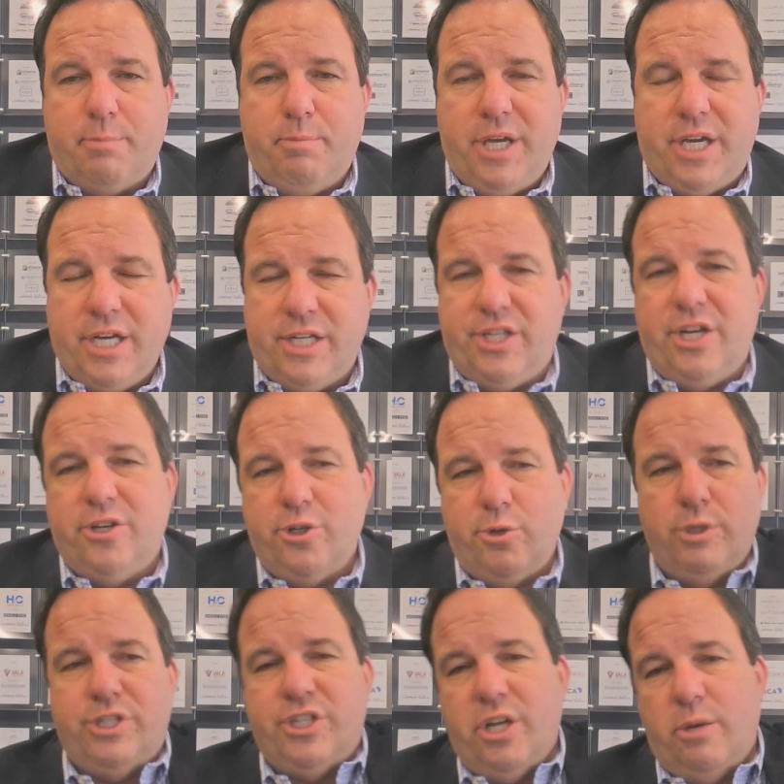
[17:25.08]
because here's
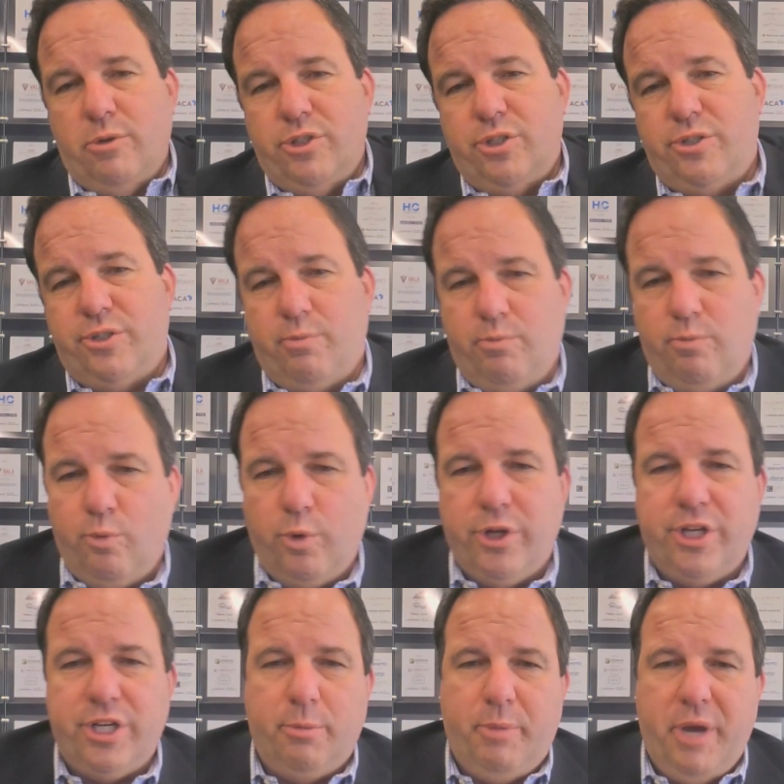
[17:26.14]
what someone's
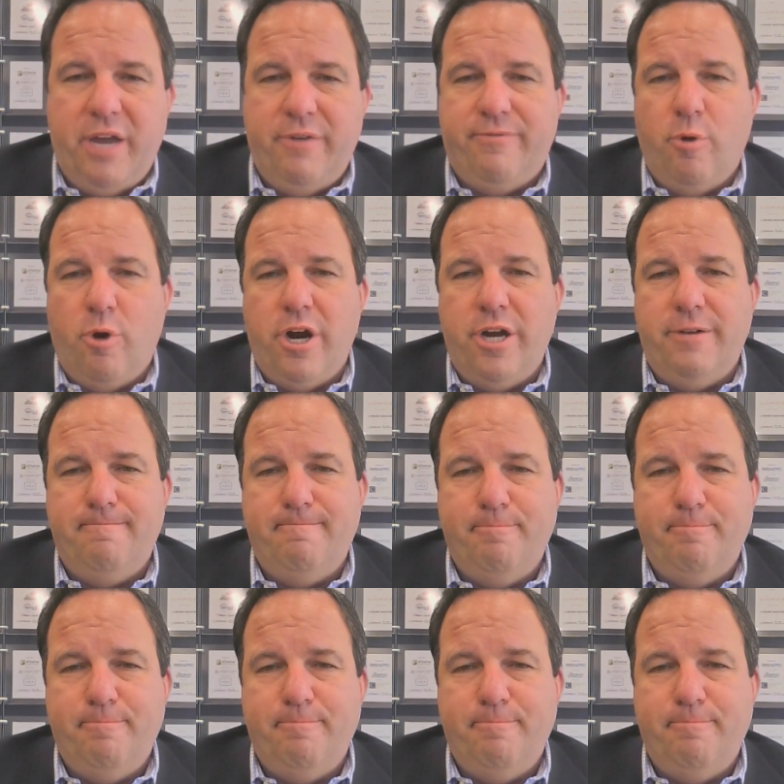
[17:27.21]
willing to pay for it.